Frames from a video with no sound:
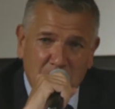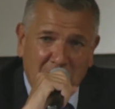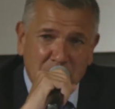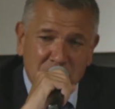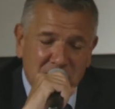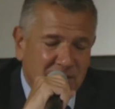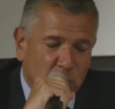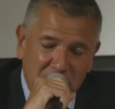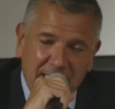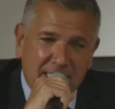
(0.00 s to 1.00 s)
problems
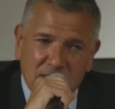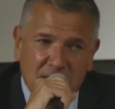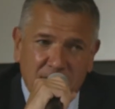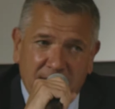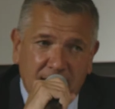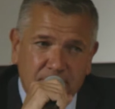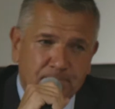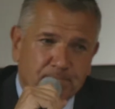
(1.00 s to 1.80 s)
if we can't solve that.